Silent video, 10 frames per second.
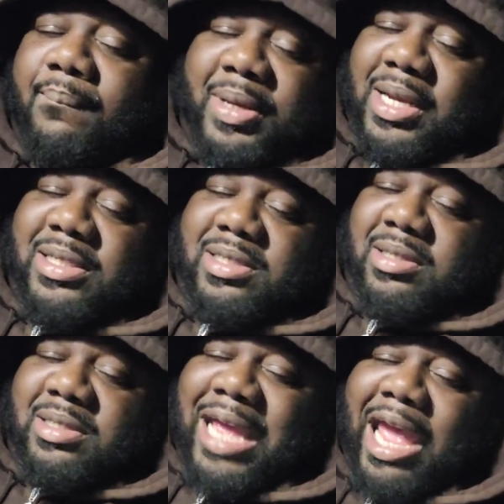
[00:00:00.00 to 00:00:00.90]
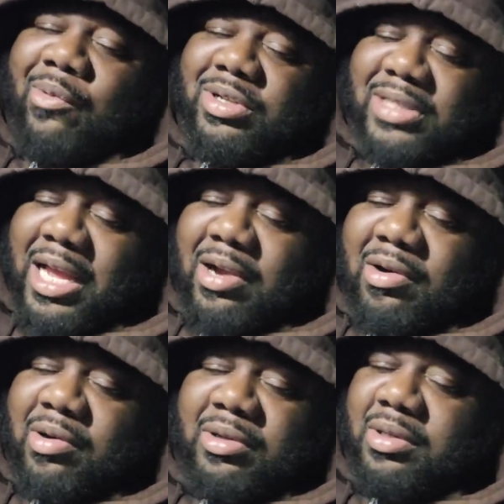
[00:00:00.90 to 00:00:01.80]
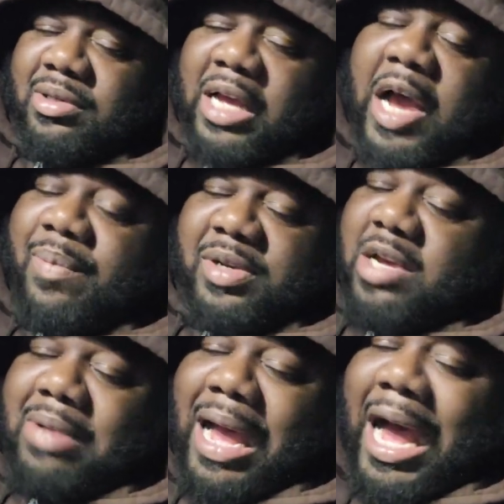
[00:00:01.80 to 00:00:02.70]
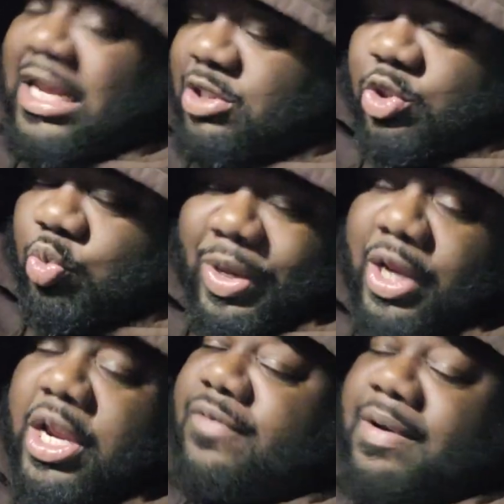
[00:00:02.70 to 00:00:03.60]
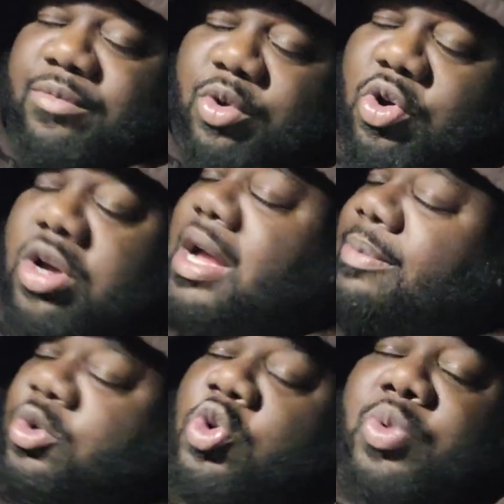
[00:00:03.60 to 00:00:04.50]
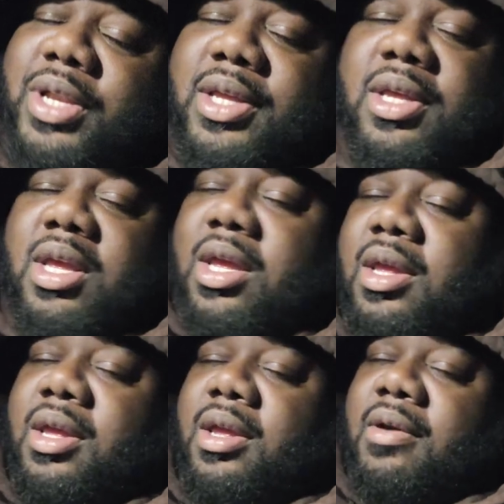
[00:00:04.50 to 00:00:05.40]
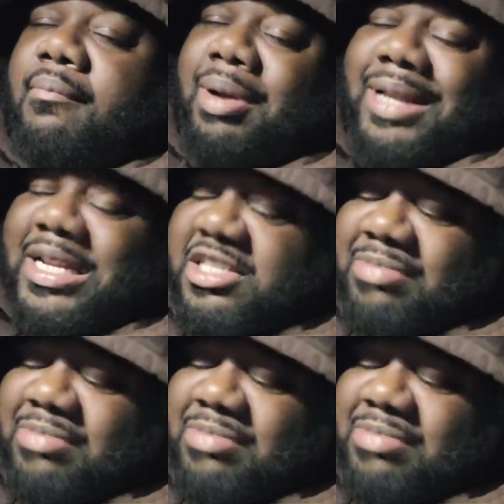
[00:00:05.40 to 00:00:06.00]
Because that was not on the up and up. I swear, if I'm wrong, I'm cool with it. But that's